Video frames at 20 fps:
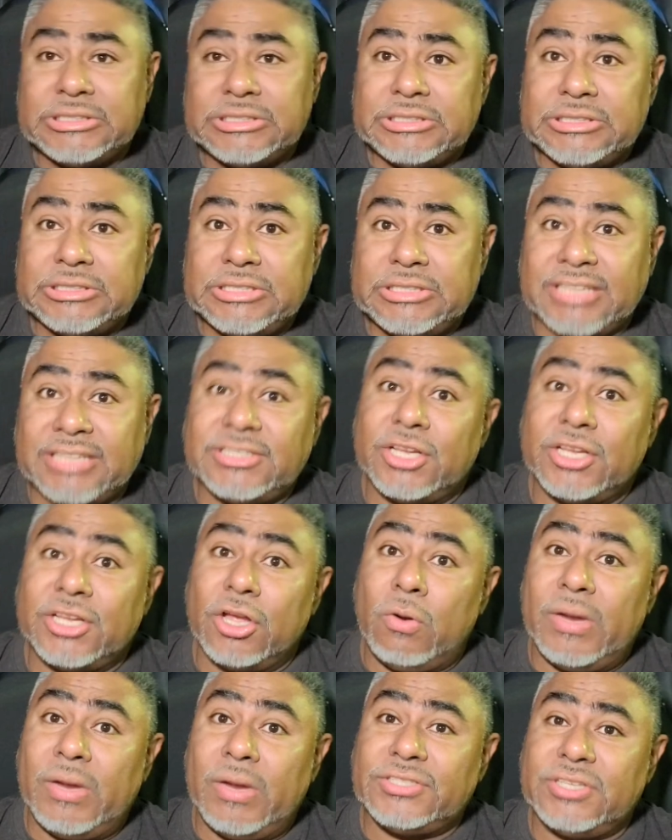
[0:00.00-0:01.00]
That's a good
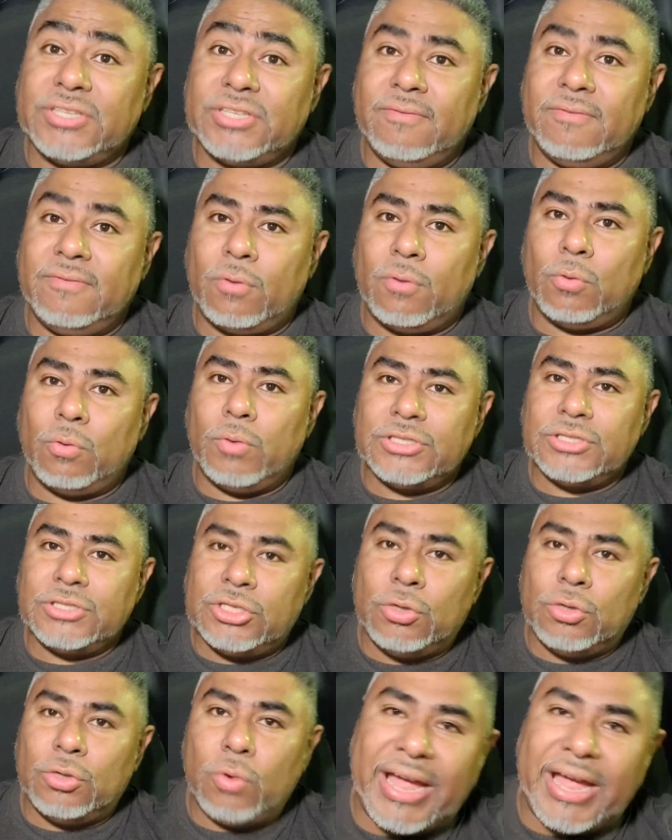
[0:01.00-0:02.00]
question.
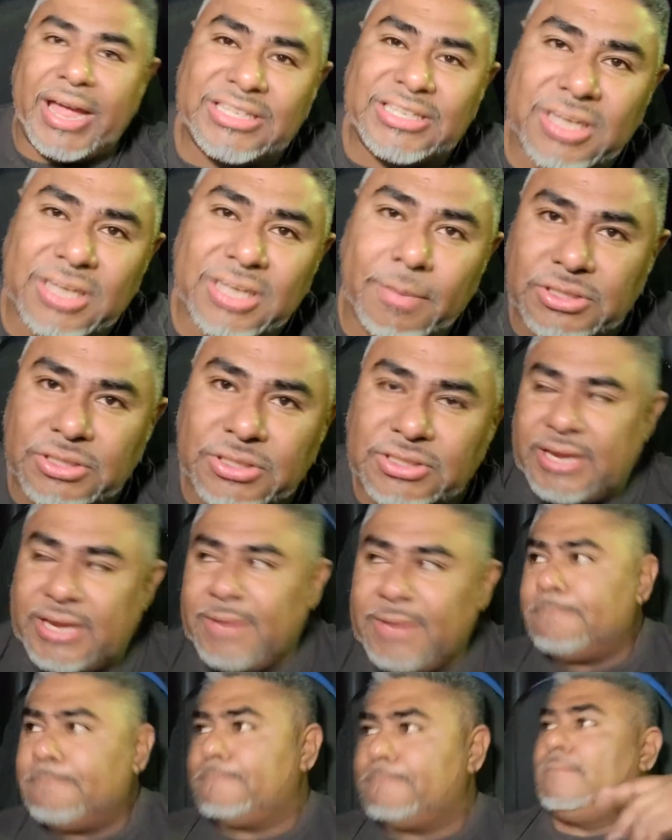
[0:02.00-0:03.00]
412 HWC.
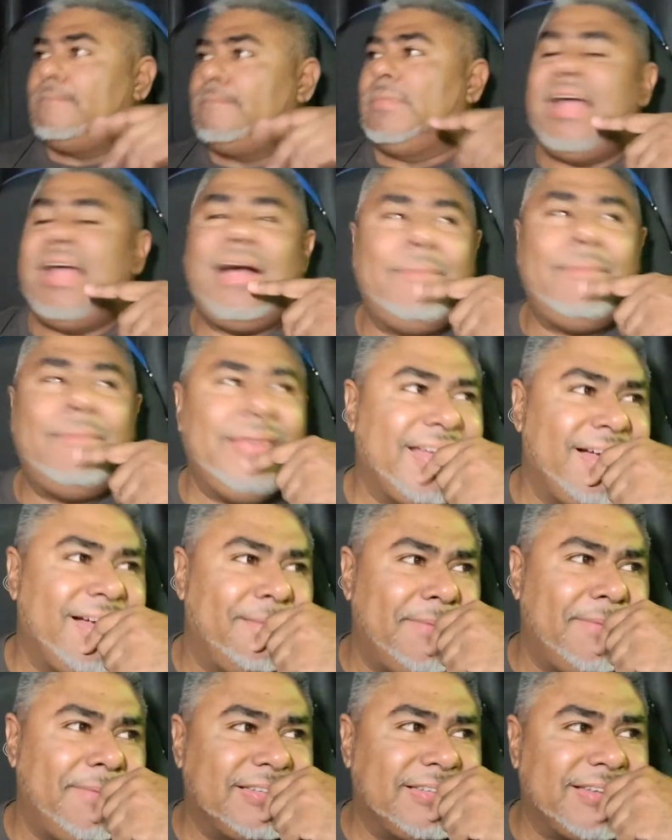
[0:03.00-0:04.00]
How many
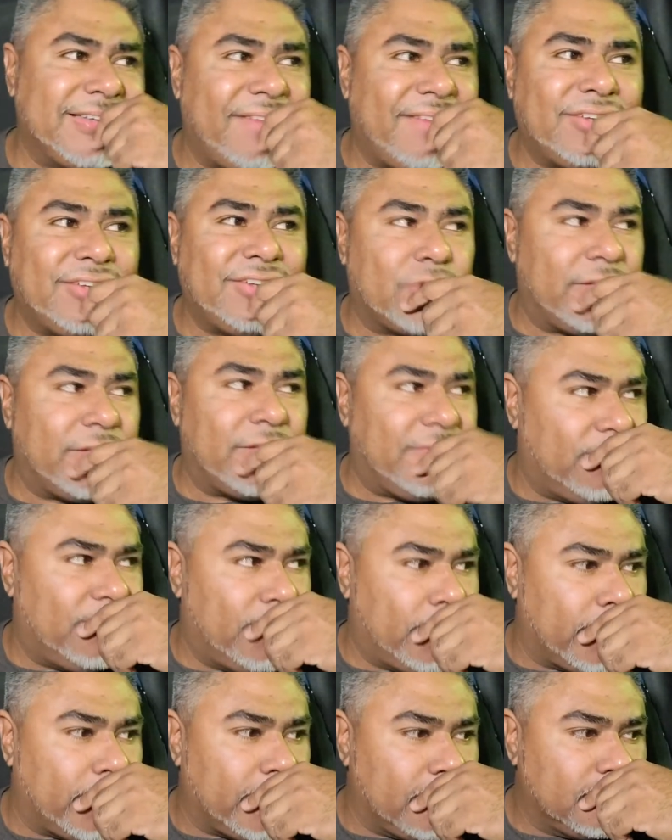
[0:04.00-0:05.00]
companies have I driven
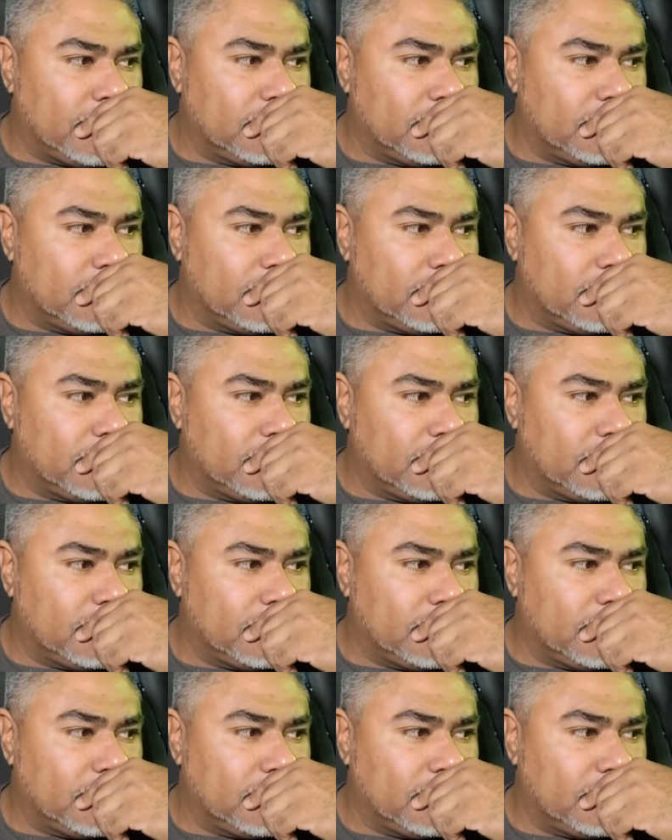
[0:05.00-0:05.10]
for?